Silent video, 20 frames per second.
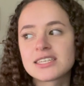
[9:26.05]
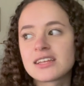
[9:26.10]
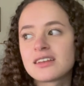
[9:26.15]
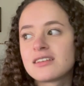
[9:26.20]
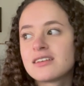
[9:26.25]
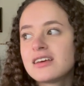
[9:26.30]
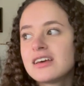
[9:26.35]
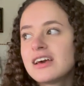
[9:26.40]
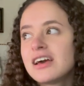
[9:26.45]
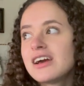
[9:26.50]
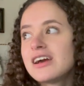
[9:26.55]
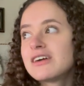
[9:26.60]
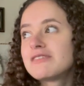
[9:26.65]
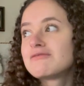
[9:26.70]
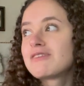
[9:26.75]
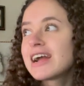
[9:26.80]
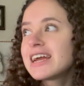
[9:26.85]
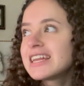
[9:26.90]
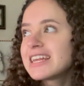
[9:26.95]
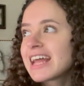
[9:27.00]
And
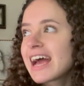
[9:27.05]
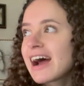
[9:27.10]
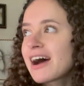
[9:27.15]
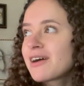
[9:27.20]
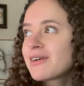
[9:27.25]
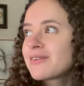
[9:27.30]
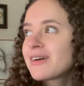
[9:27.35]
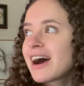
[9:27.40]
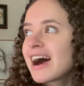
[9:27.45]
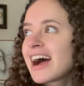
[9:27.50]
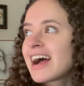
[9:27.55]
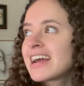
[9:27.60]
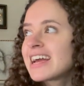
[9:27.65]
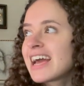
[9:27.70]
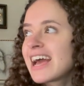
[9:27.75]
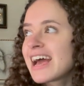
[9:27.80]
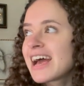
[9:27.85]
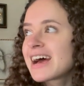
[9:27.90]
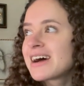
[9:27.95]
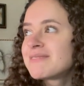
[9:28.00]
right now
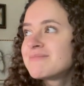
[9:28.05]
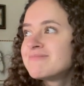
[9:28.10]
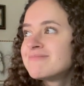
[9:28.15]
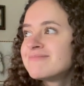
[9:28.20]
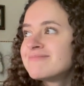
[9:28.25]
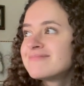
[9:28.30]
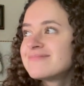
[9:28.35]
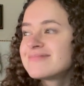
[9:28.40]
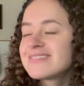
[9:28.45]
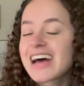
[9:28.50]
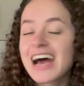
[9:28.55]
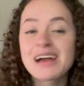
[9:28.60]
I am,